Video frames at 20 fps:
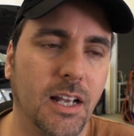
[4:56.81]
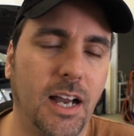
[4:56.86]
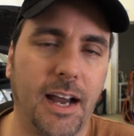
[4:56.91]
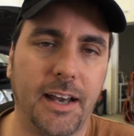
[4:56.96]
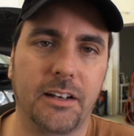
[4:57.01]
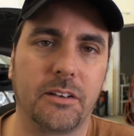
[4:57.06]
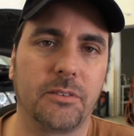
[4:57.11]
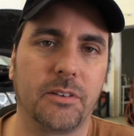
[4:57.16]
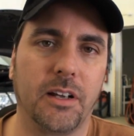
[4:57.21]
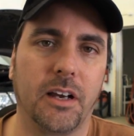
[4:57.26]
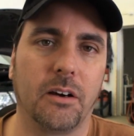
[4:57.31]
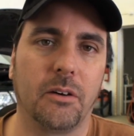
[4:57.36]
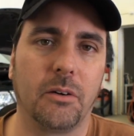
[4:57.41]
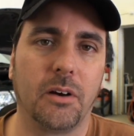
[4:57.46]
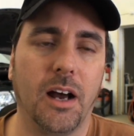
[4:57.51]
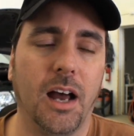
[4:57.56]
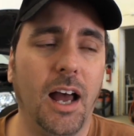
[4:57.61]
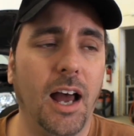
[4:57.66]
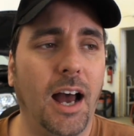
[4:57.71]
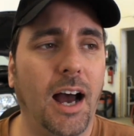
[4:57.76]
I don't know.
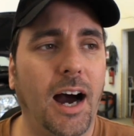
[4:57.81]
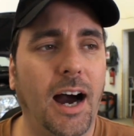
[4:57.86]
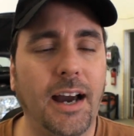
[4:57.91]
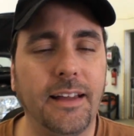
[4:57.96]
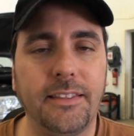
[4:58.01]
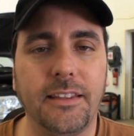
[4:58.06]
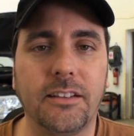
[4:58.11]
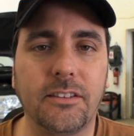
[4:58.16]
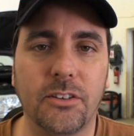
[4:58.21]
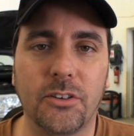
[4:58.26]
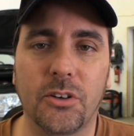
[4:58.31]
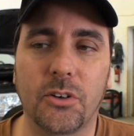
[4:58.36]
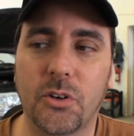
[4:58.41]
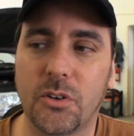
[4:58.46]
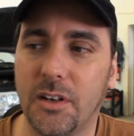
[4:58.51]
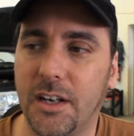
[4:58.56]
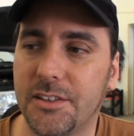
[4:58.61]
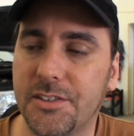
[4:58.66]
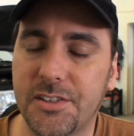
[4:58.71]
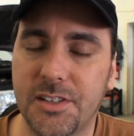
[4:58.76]
I think they're
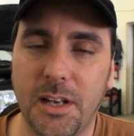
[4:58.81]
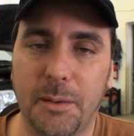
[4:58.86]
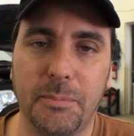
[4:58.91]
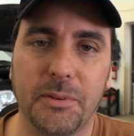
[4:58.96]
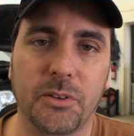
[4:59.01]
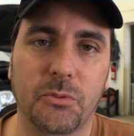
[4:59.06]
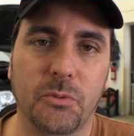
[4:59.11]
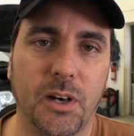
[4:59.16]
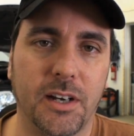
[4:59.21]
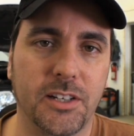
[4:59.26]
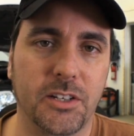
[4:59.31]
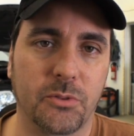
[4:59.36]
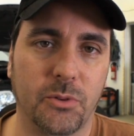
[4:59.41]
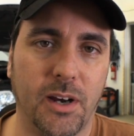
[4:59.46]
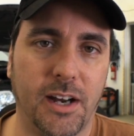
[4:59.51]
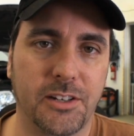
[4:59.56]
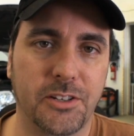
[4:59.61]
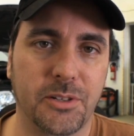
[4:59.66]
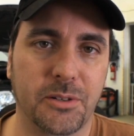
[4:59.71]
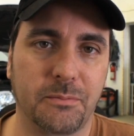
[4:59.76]
a step in the right
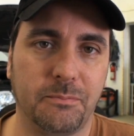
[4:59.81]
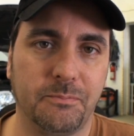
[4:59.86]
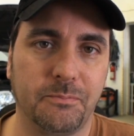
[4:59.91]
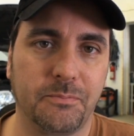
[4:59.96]
direction.